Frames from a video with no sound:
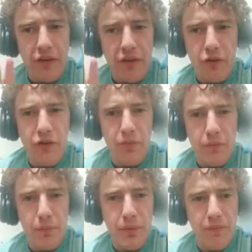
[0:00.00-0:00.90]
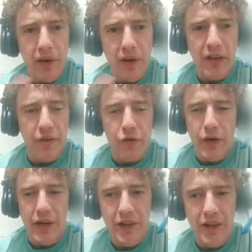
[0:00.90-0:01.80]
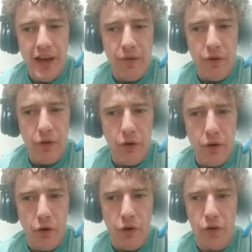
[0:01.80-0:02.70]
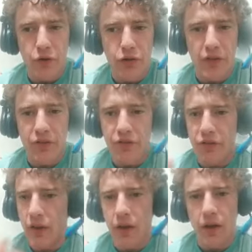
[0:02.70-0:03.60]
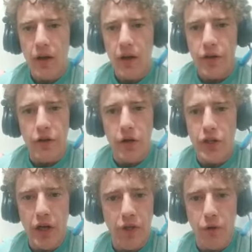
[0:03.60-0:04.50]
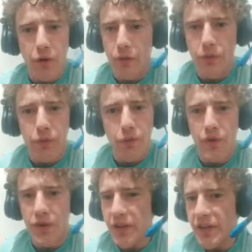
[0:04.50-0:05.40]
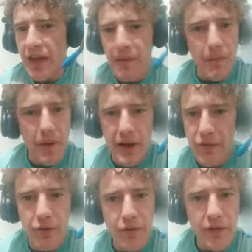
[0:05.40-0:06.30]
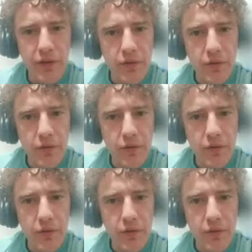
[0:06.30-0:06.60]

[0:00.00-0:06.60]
So you've been friends. Have you trained together, or you just you know each other through the MMA circuit?